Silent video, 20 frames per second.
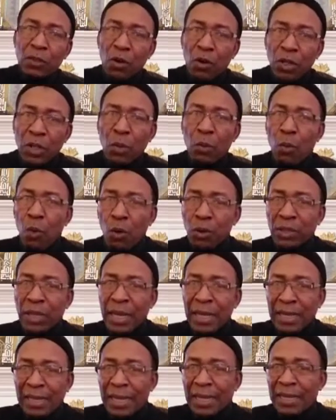on the water
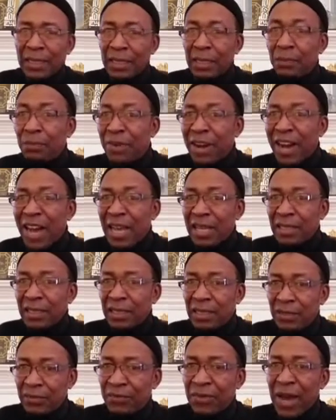and let it
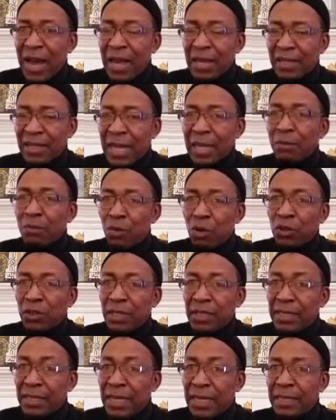divide like Moses
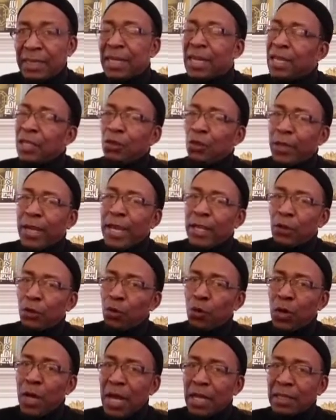did. You can't
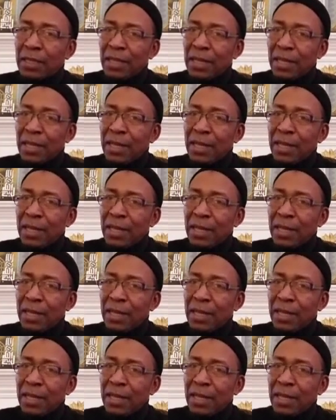do that.